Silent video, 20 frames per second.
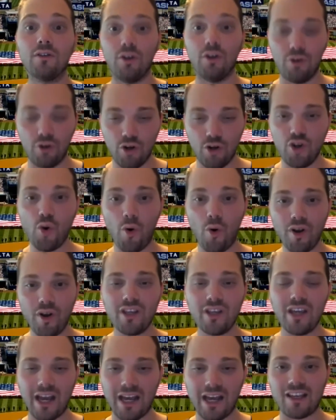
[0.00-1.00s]
the New York
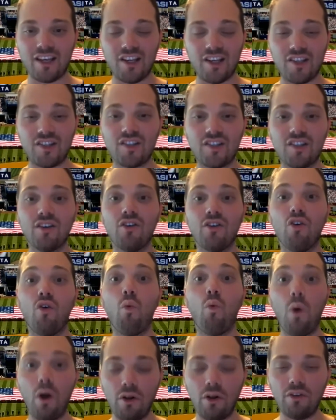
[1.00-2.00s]
Yankees
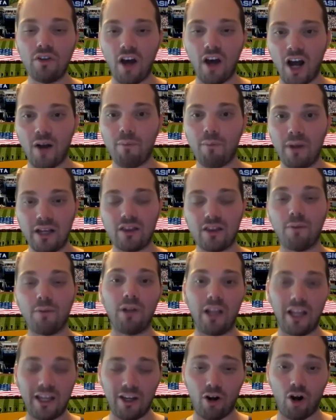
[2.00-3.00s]
will not make the
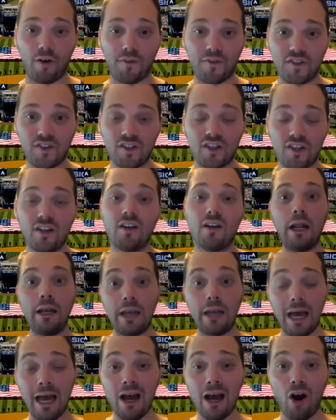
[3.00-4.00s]
playoffs.
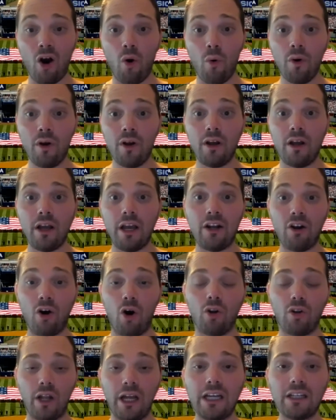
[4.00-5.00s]
And now, in
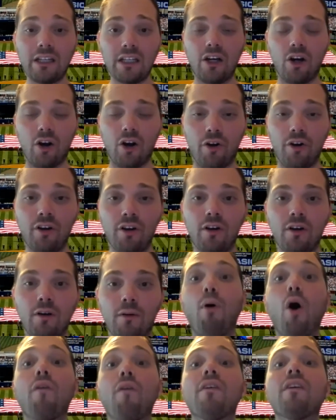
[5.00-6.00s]
all likelihood,
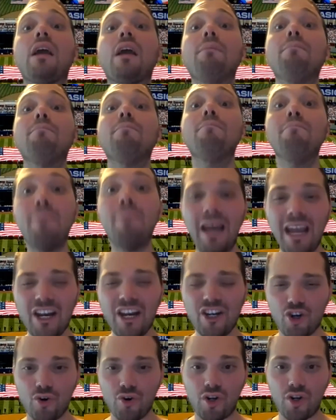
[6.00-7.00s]
barring a
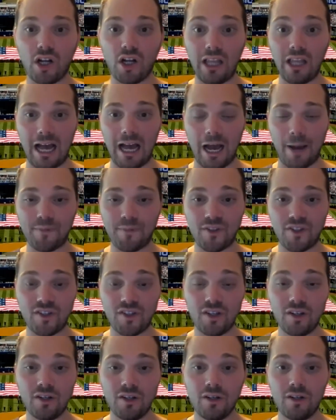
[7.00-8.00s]
major
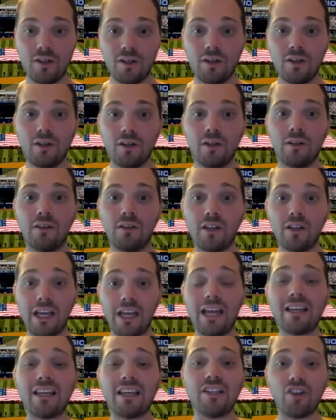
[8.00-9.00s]
collapse, the
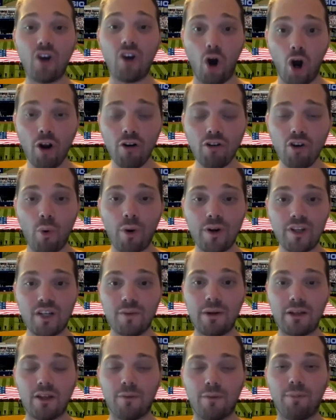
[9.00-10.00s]
Yankees are going
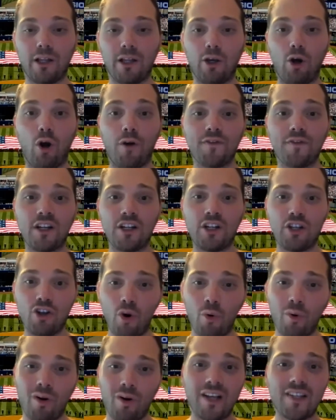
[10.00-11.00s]
to make the playoffs. And you
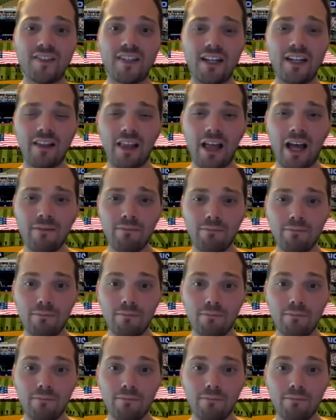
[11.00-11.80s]
know what I say to that?